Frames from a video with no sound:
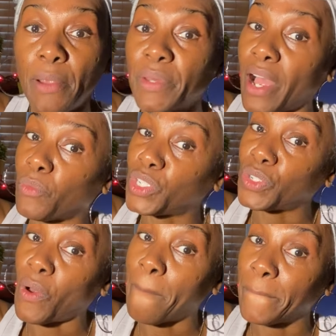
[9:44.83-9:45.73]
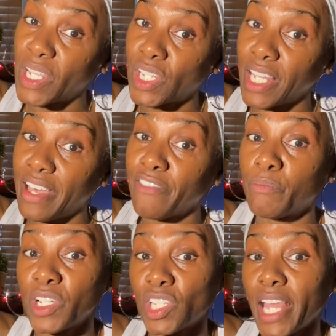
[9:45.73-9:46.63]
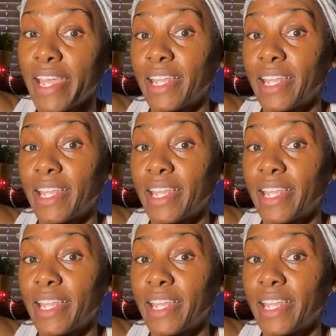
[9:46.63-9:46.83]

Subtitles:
but I wish you all much love, much light,